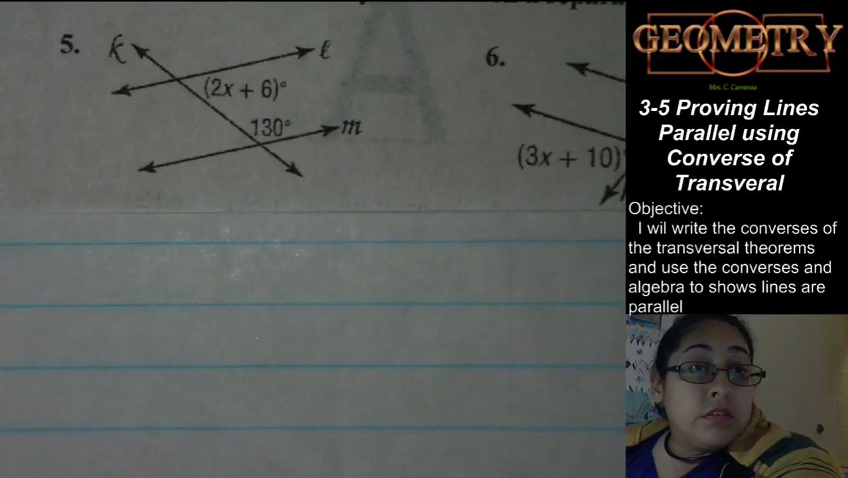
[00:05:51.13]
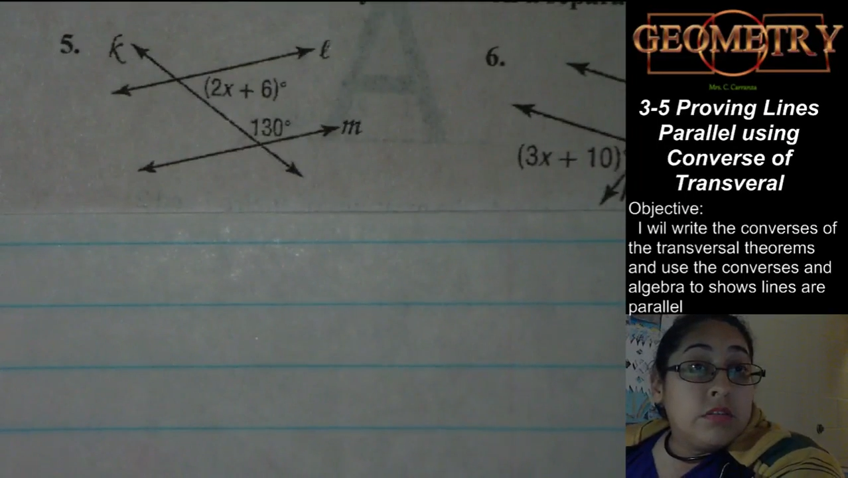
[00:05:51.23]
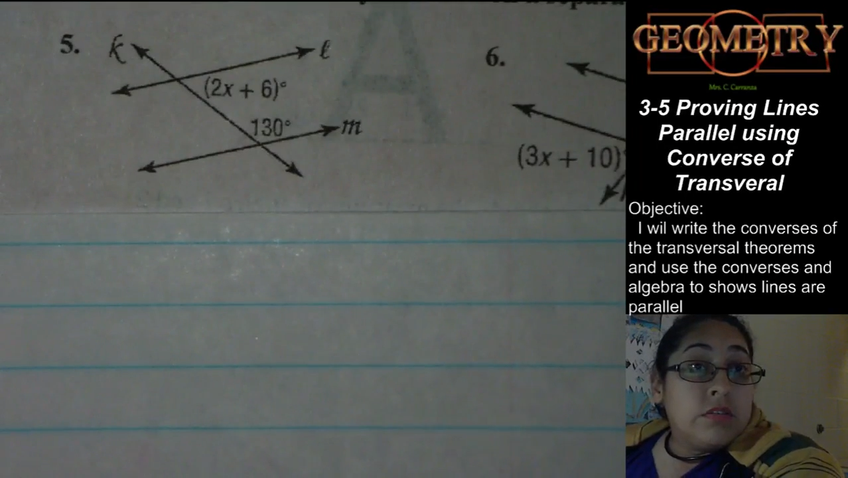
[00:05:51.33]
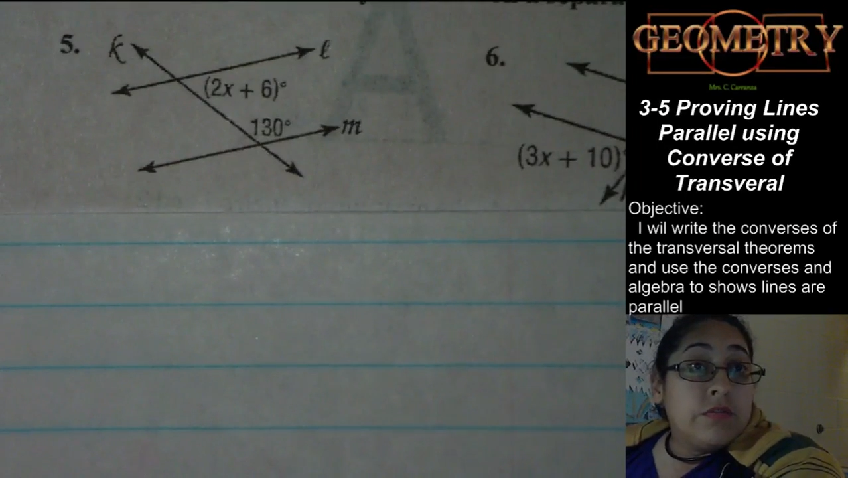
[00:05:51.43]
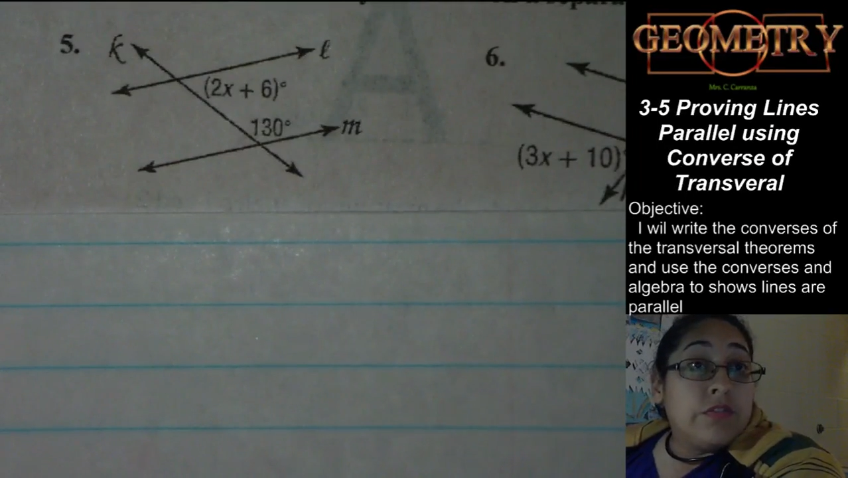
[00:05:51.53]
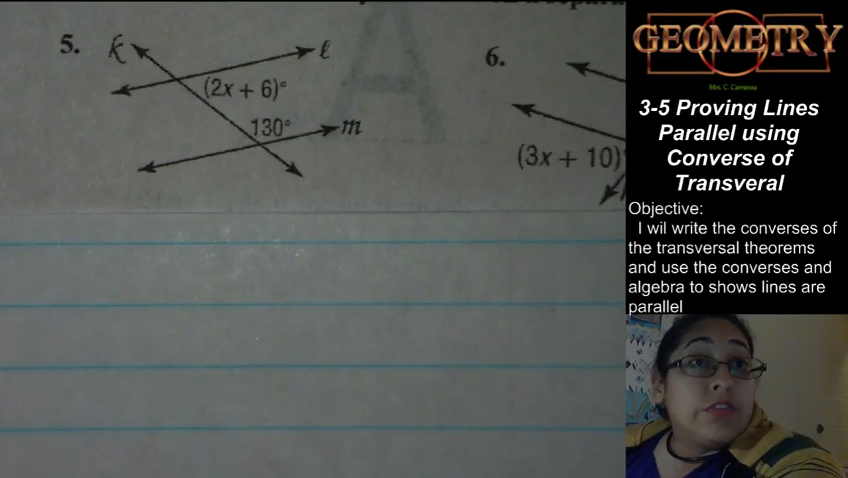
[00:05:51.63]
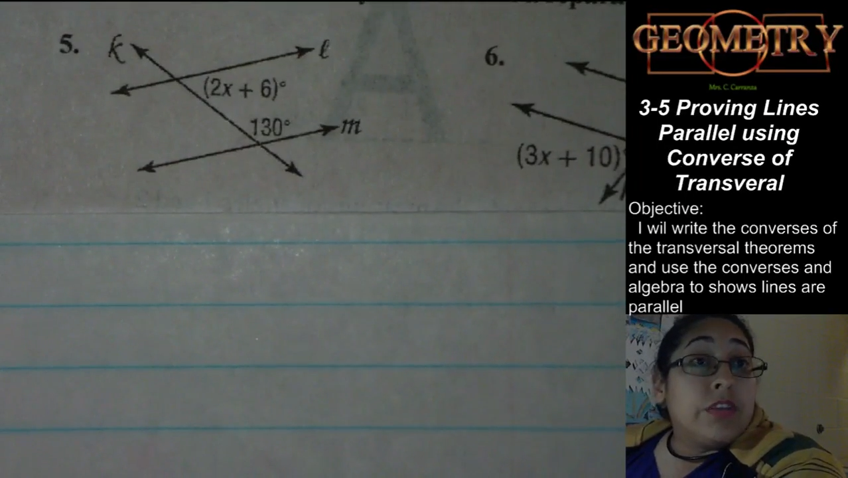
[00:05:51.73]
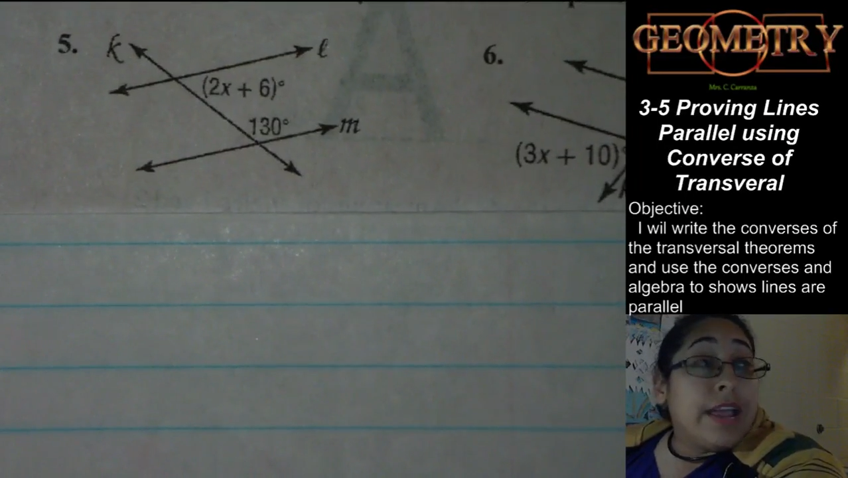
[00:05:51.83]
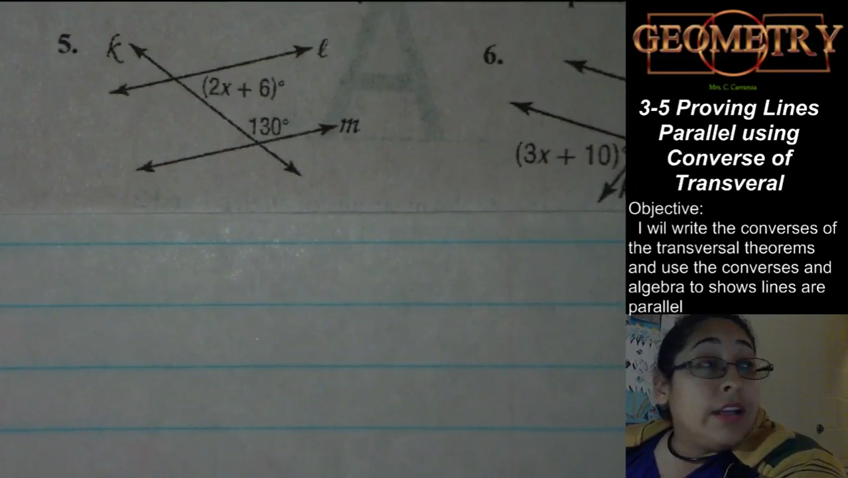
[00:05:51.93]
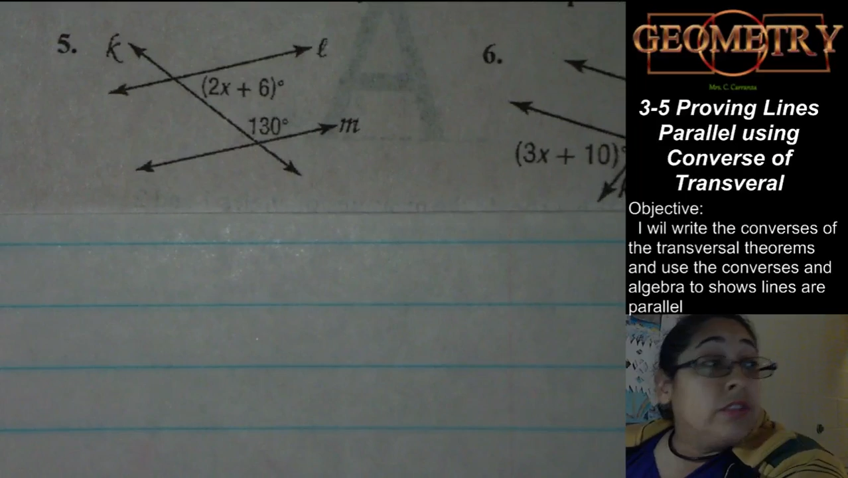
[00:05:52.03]
For the
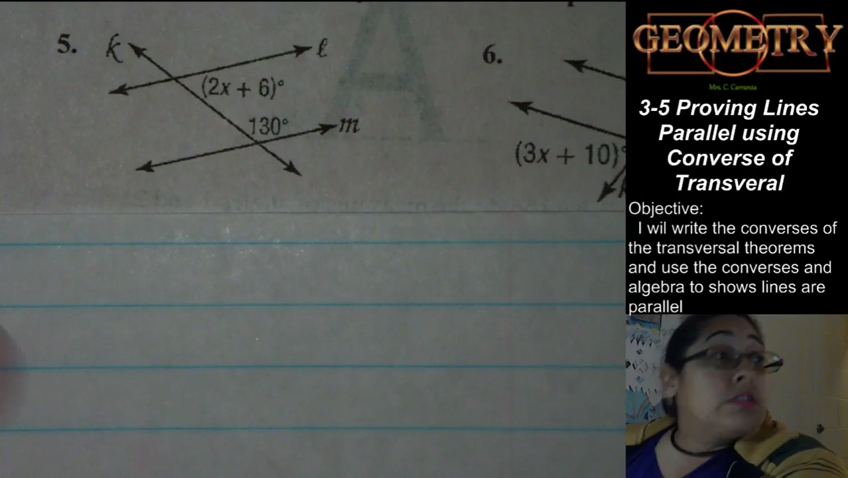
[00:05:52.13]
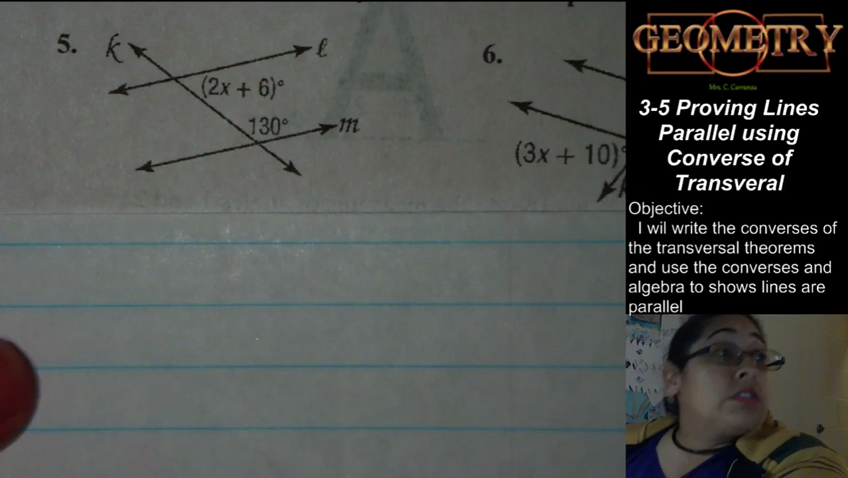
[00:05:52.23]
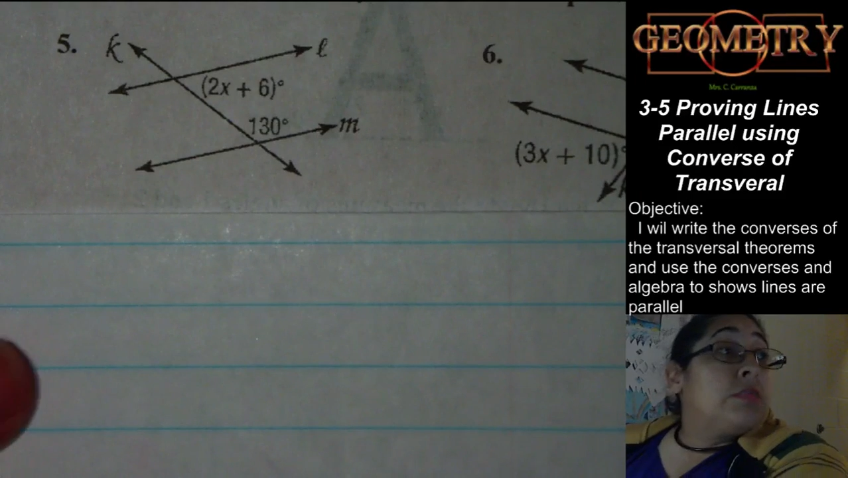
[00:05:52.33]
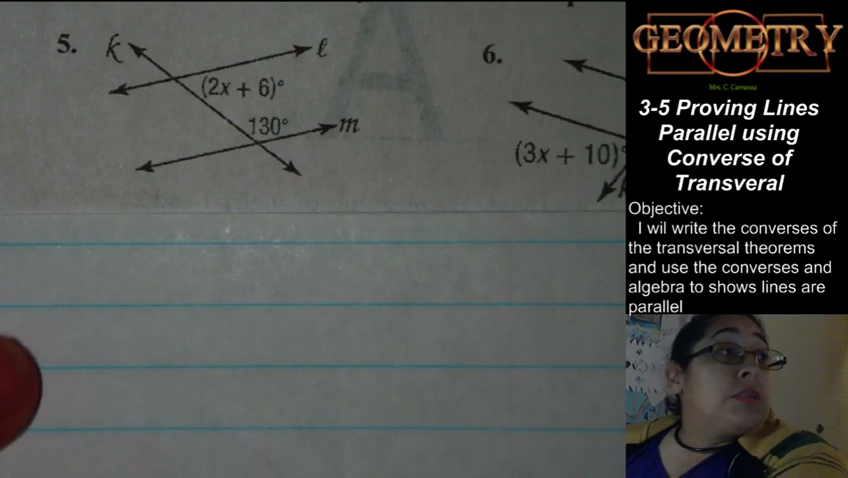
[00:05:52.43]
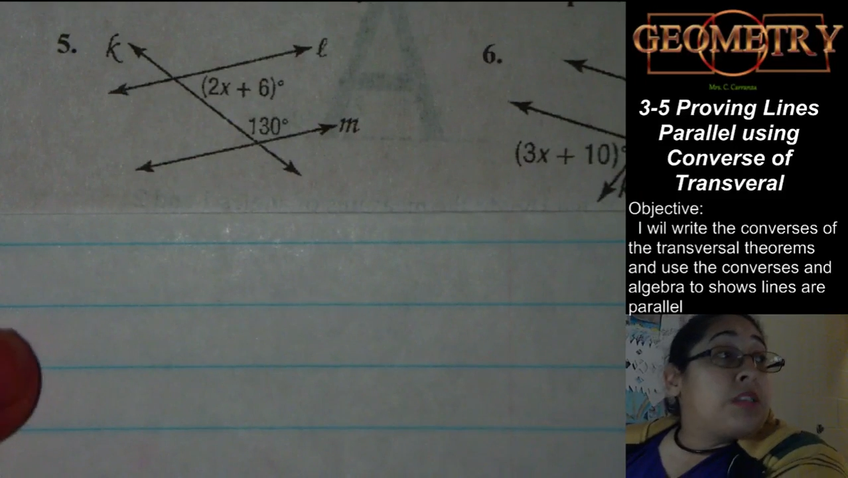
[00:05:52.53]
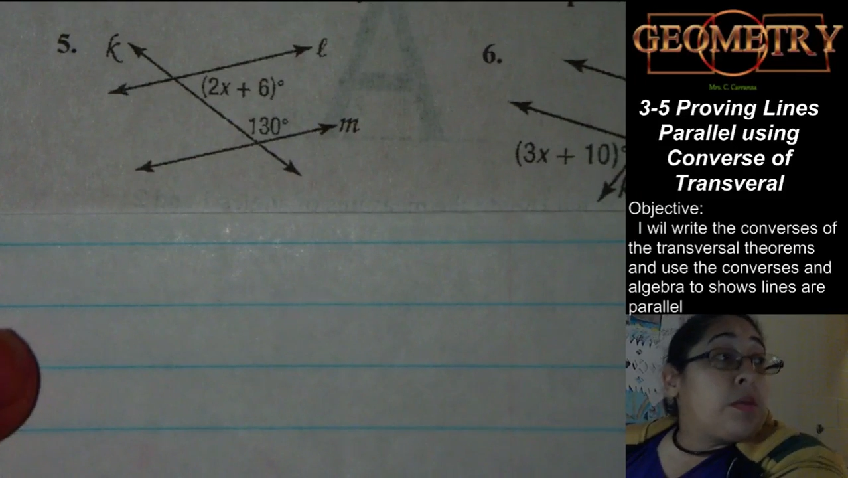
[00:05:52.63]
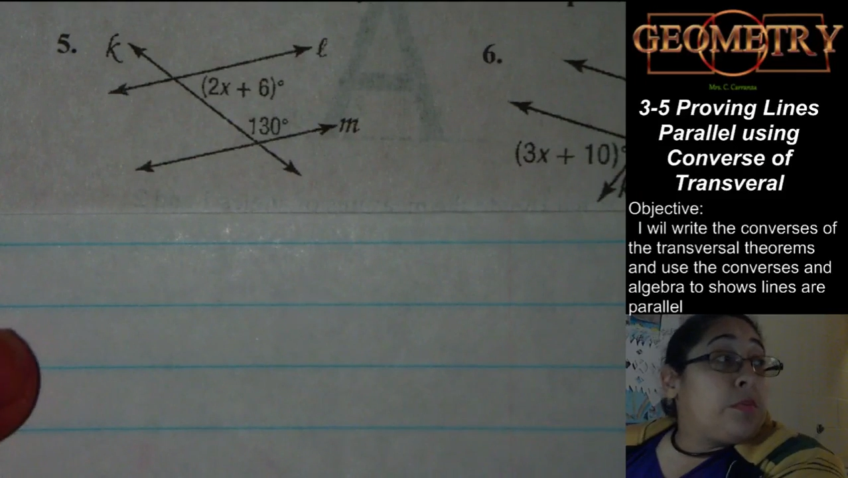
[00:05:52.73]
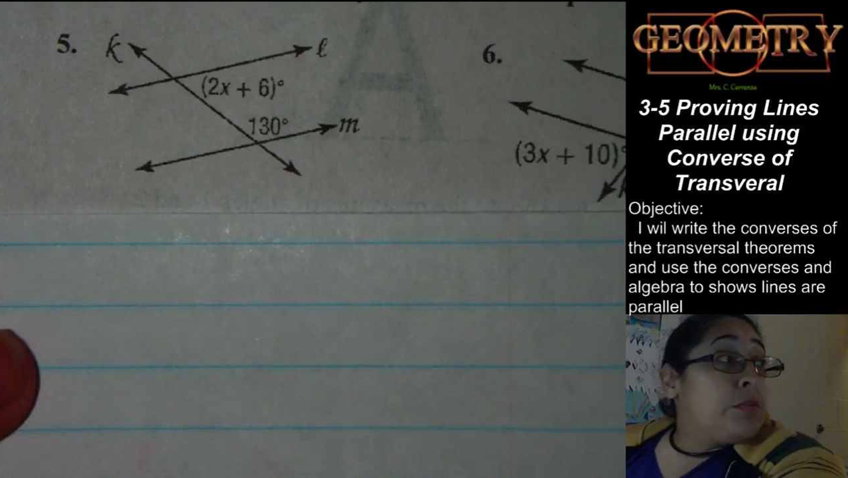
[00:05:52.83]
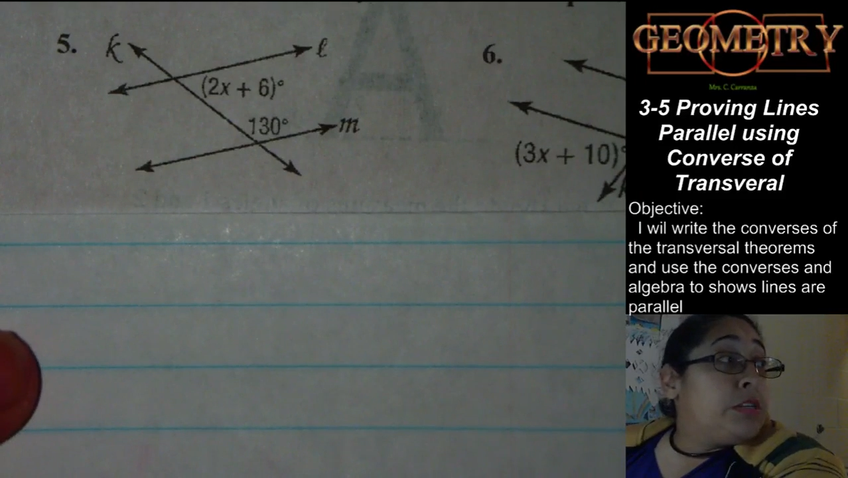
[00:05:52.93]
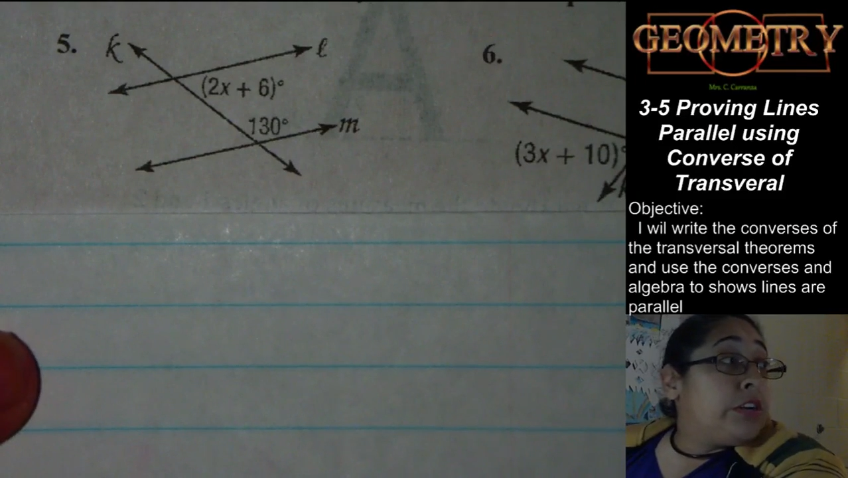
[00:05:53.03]
angles to be supplementary,